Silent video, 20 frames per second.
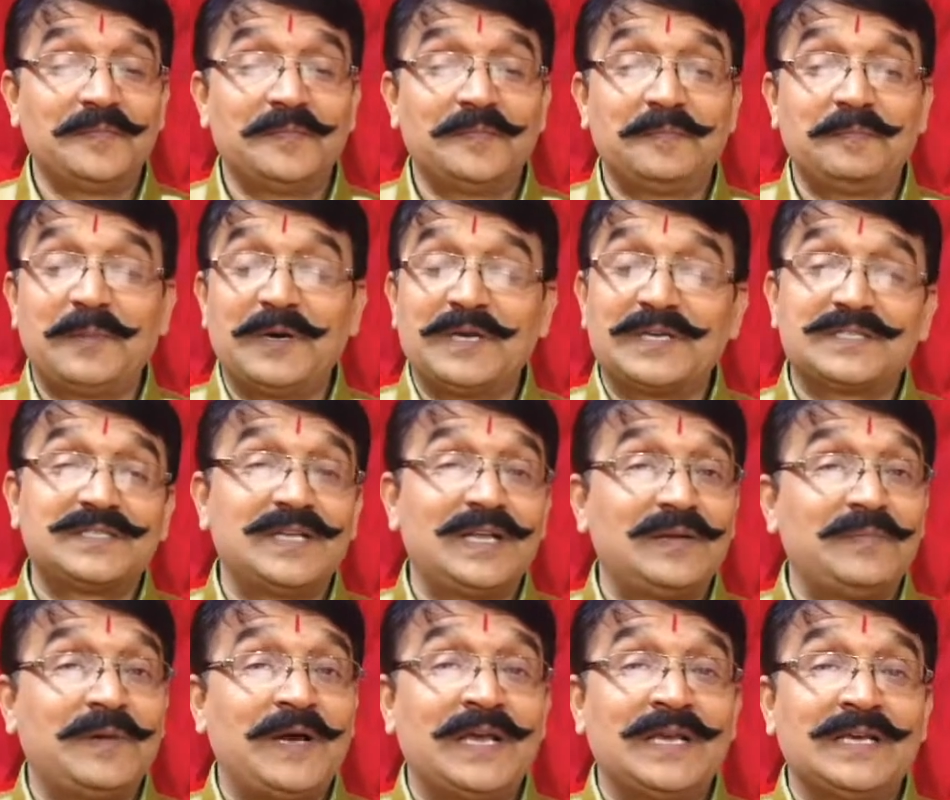
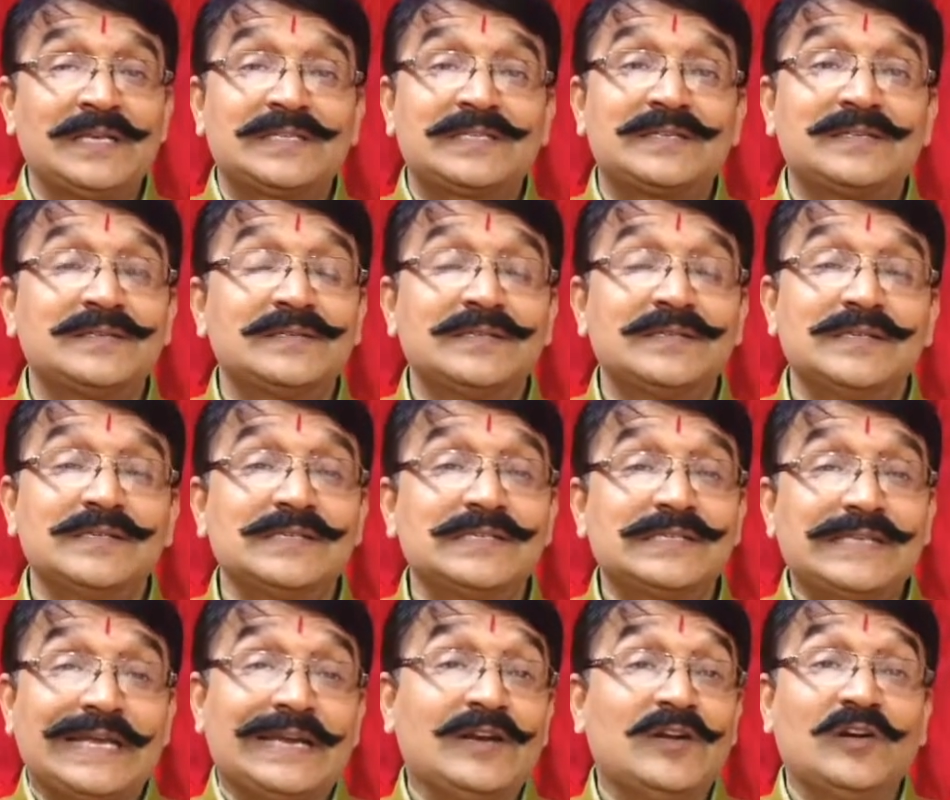personal bias
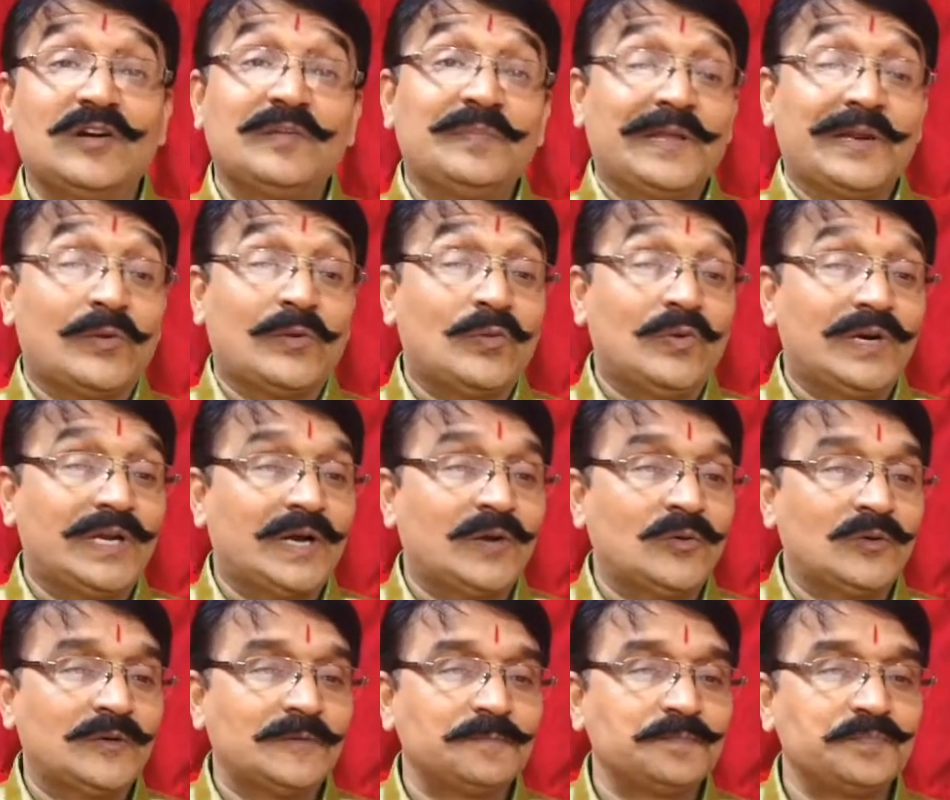cannot be ruled
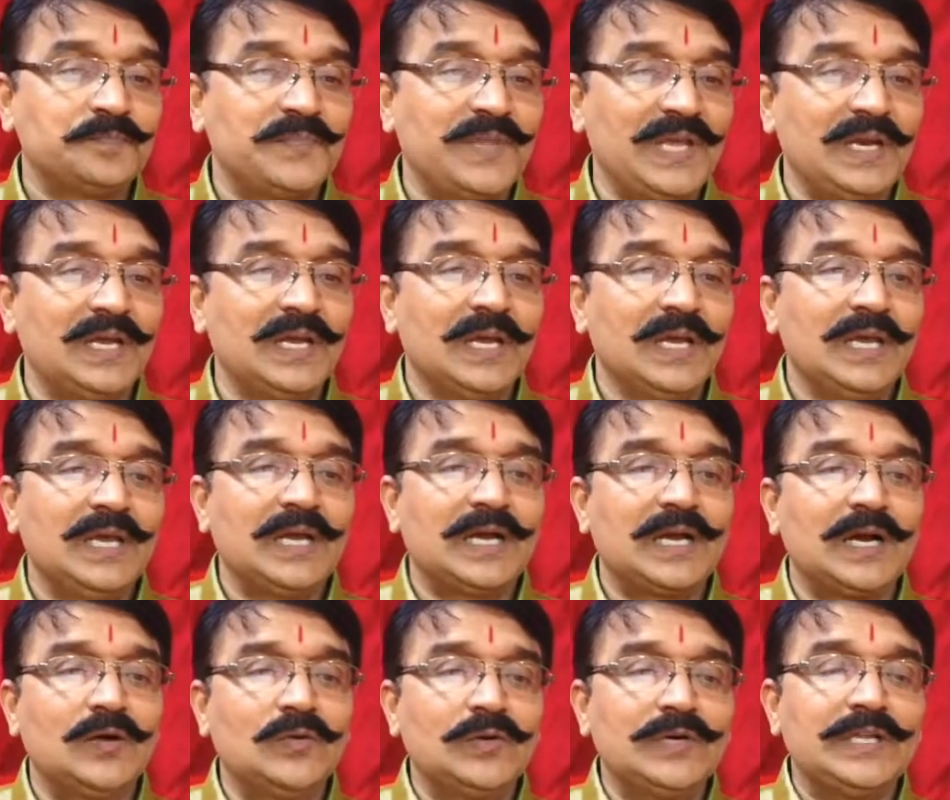out. Then
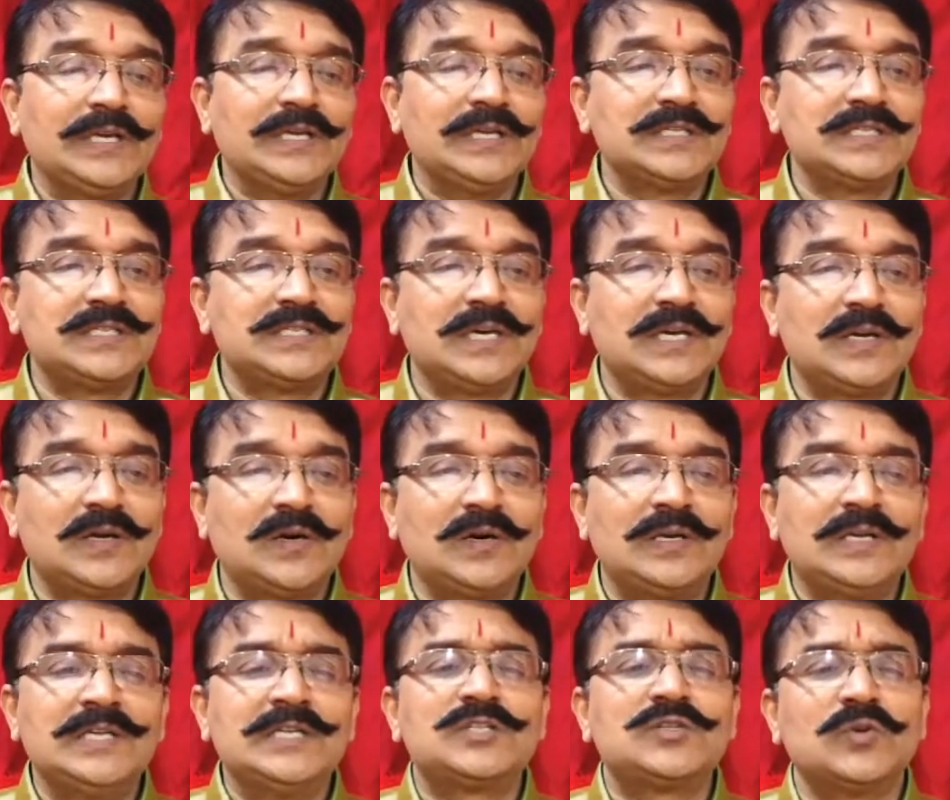accounting is done
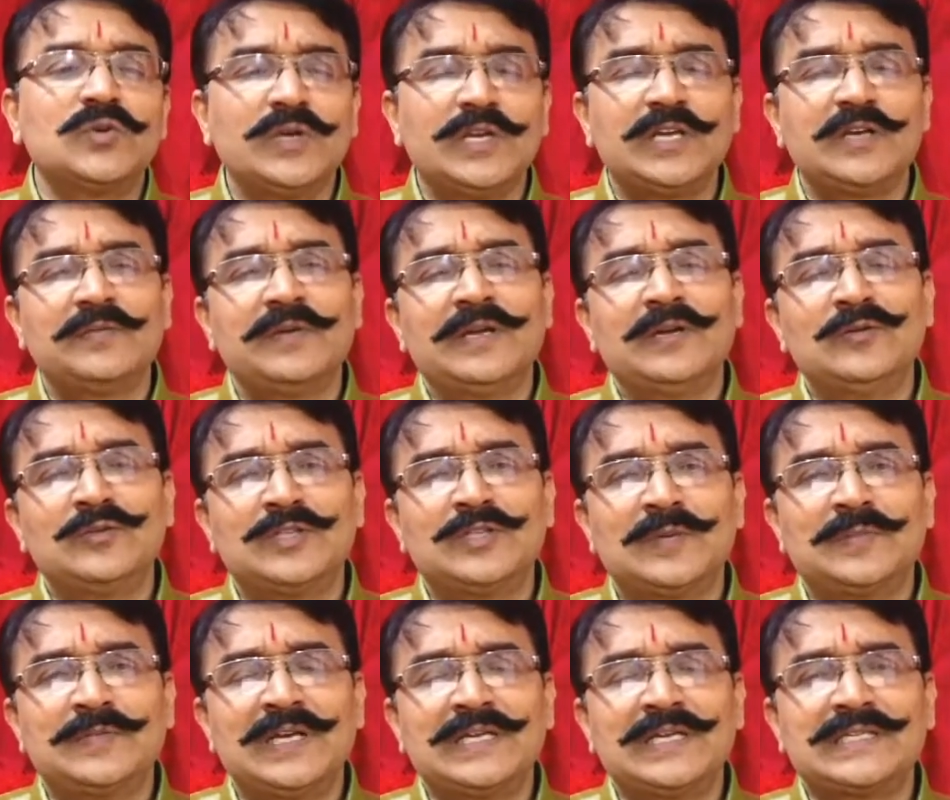on historic values
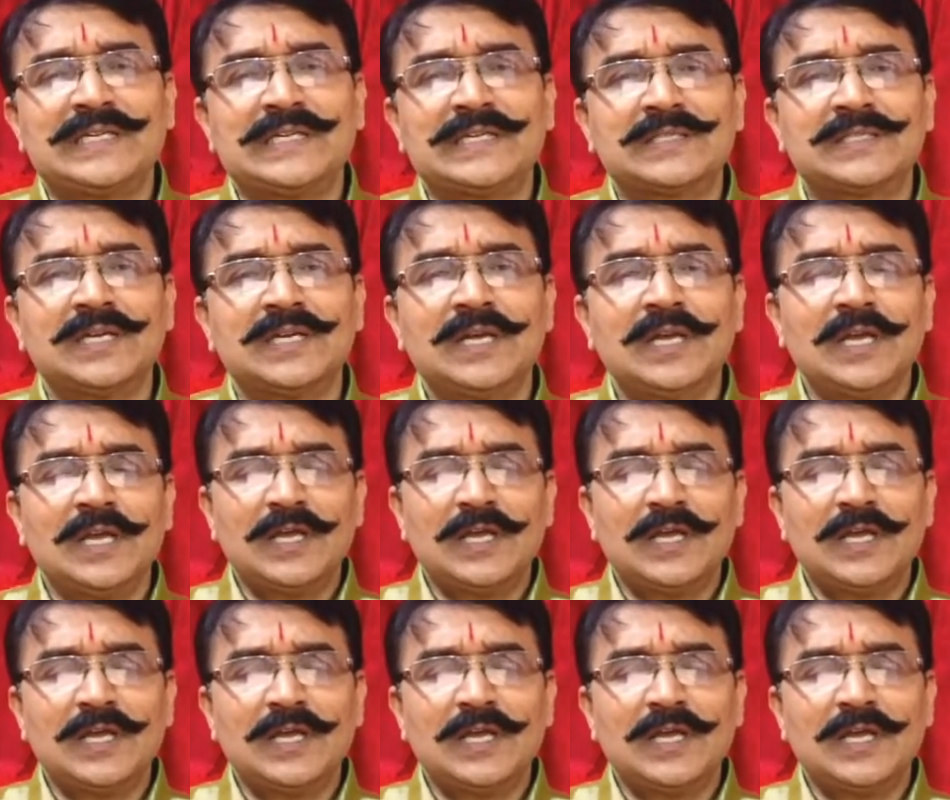of the assets.